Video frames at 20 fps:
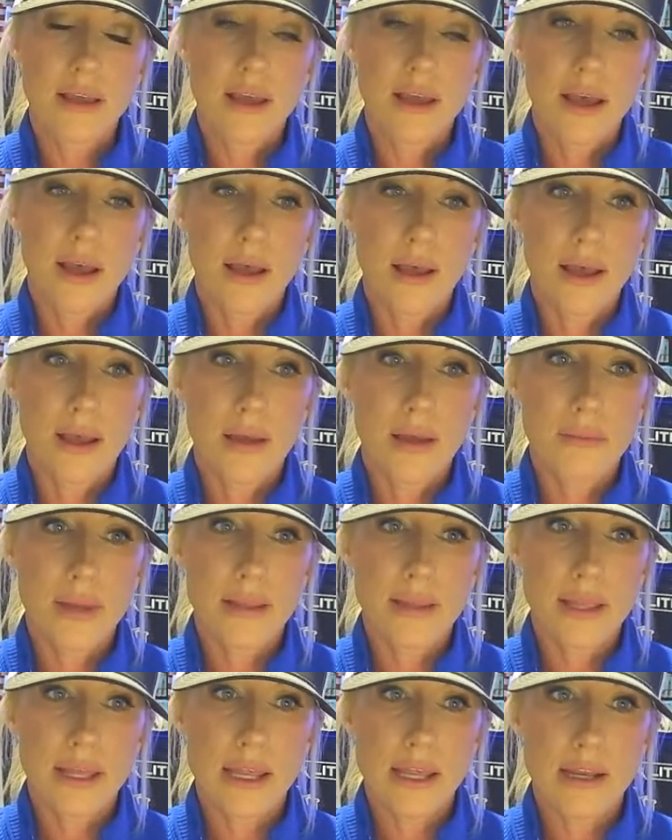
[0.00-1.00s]

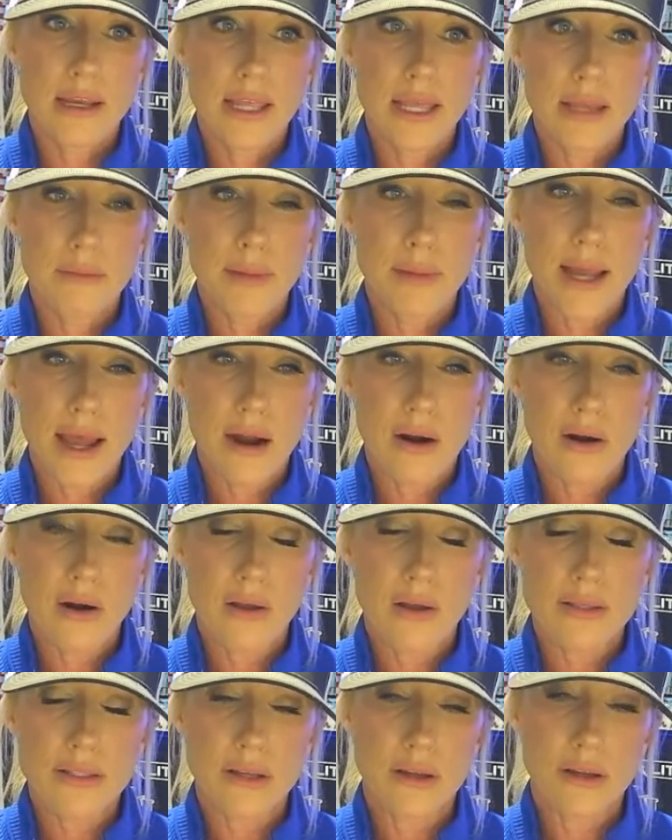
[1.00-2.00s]
And then him and I are
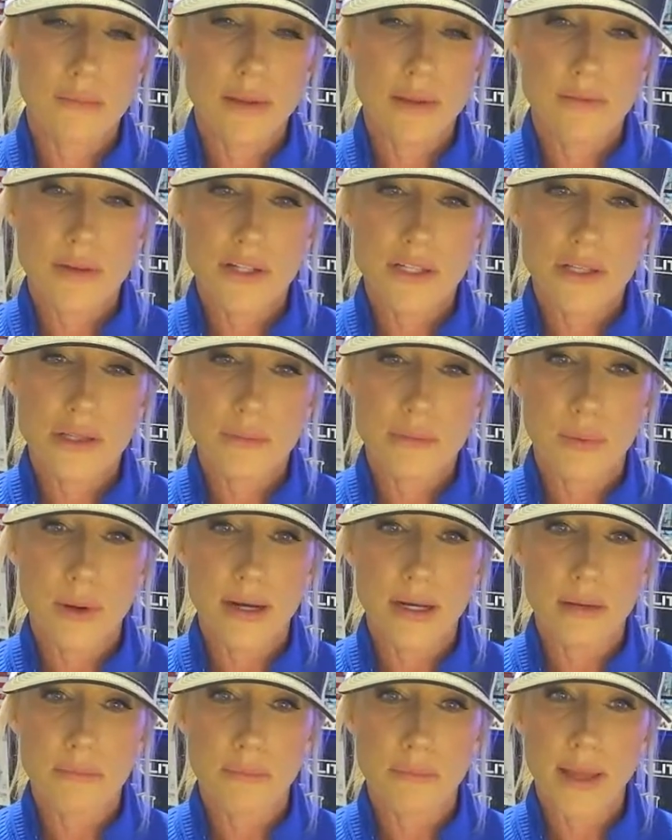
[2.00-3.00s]
also going to be fishing the
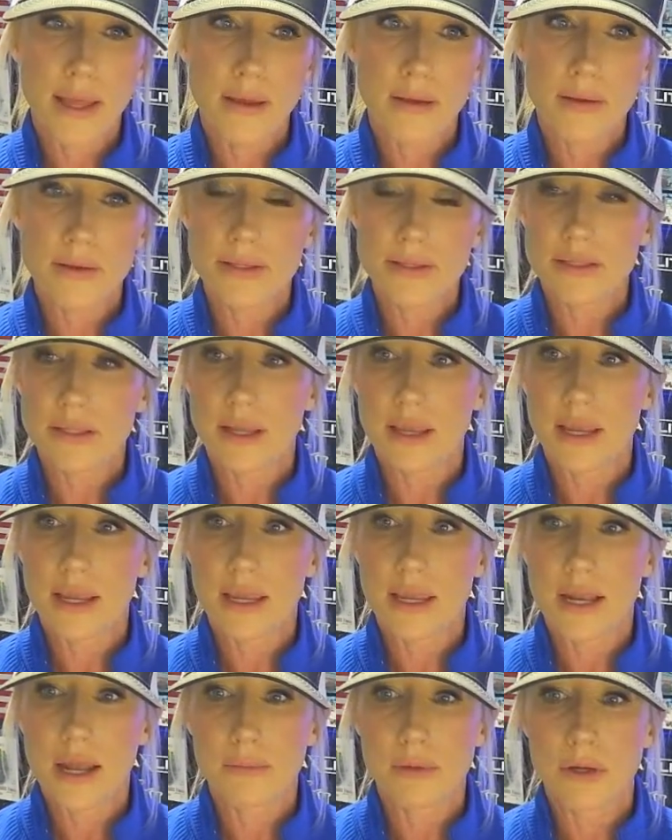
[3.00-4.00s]
Brandon Belt.
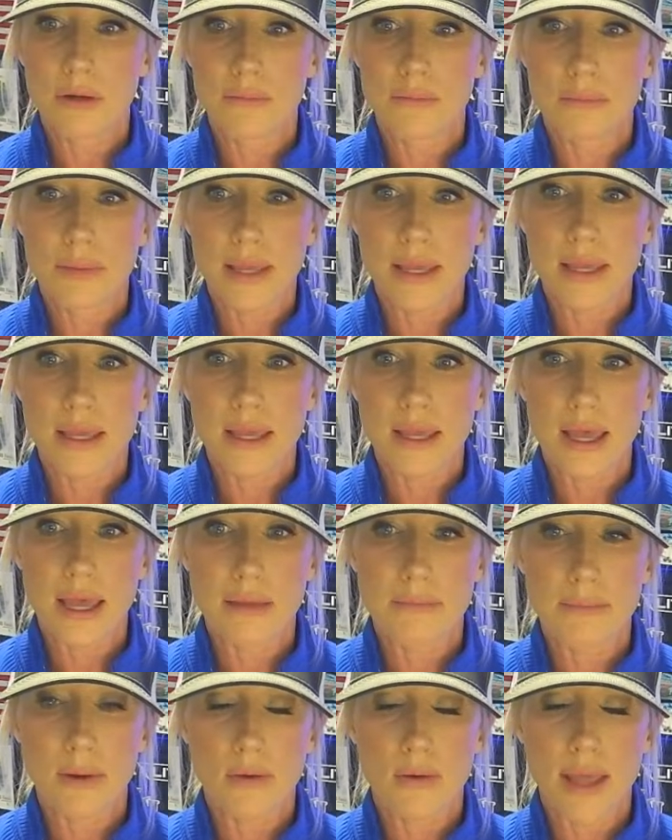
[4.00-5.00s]
And I'm going to be
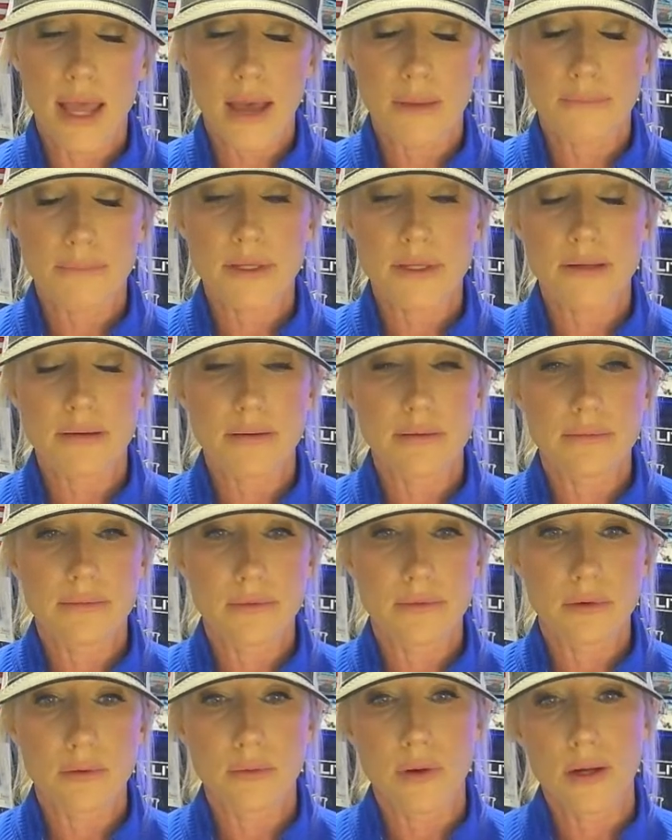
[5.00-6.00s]
a boat captain
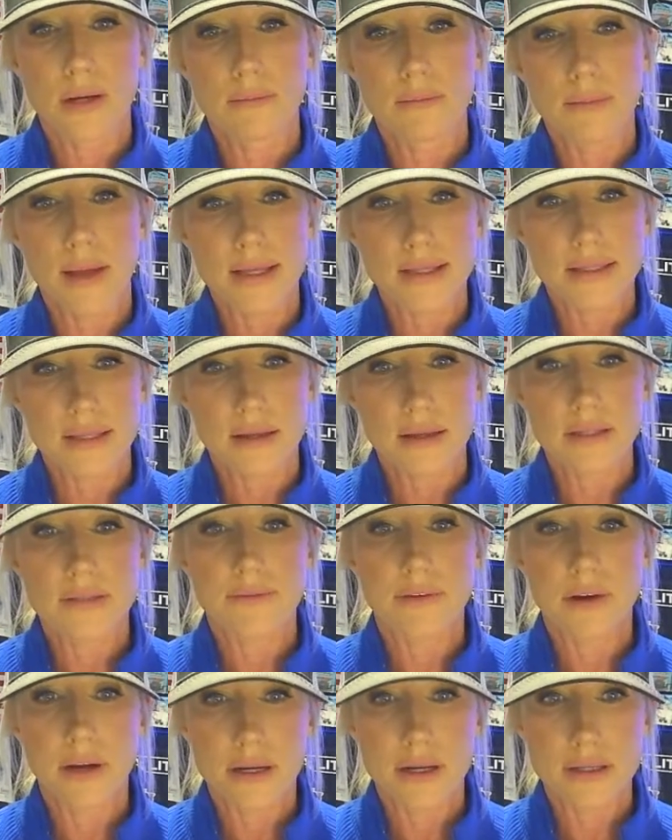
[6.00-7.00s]
for one of my son's
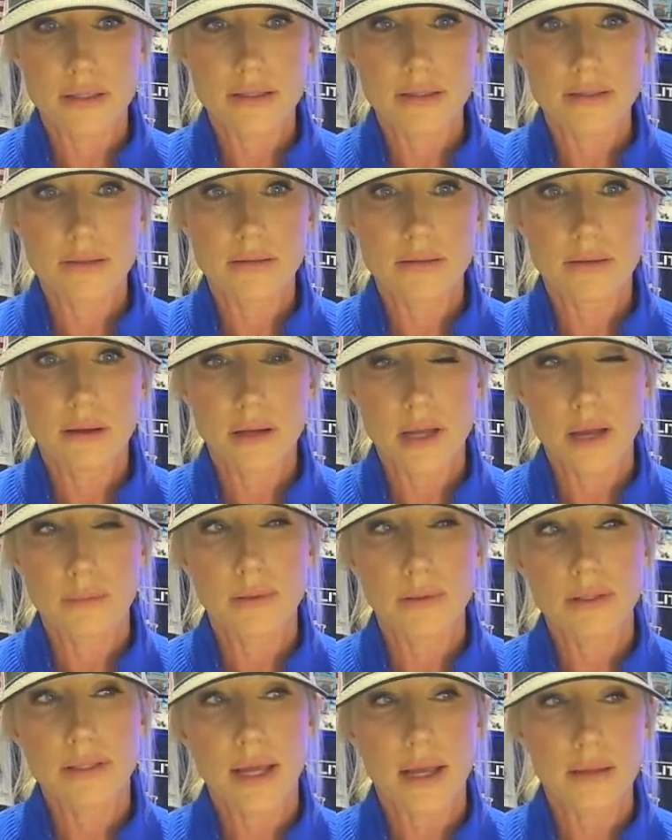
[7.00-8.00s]
friends a
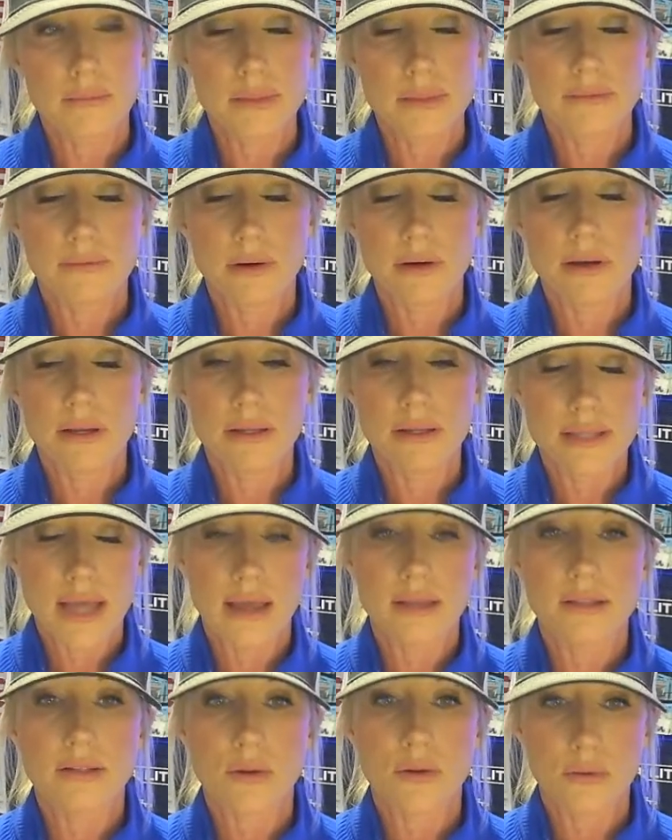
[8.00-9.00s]
couple of times for his
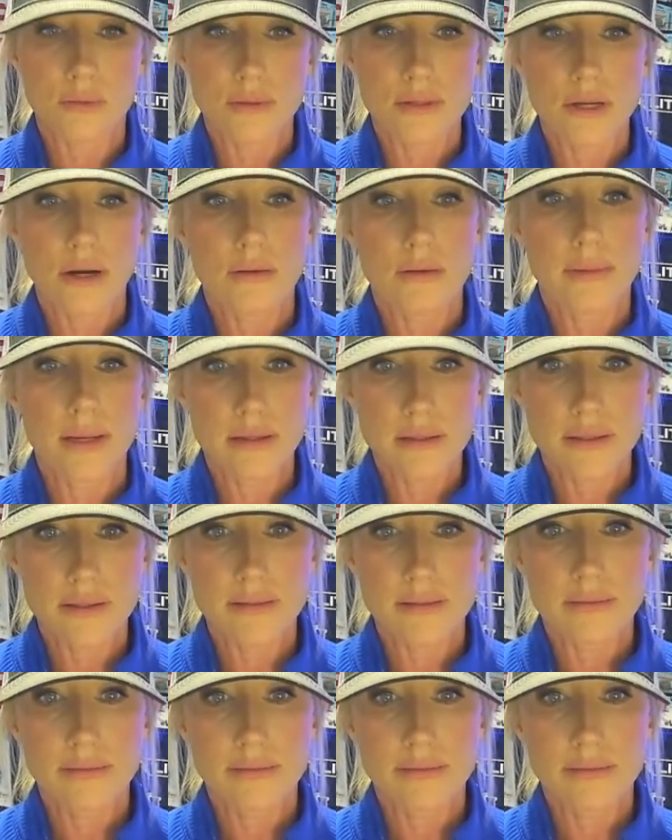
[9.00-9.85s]
high school tournaments.